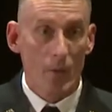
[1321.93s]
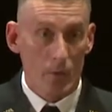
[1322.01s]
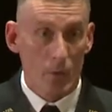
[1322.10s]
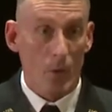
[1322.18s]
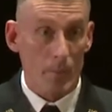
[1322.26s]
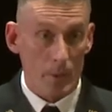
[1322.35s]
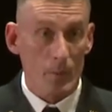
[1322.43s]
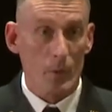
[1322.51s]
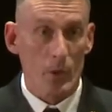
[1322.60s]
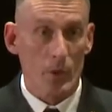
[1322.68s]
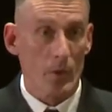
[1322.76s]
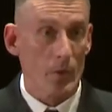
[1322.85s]
Normally, when
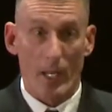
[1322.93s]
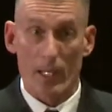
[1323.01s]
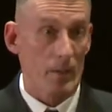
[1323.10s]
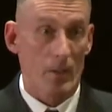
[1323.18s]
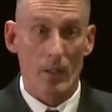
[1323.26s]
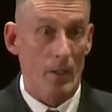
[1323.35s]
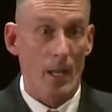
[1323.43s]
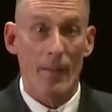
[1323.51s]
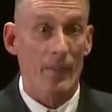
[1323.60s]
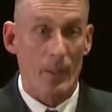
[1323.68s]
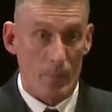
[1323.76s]
you do that, you don't have any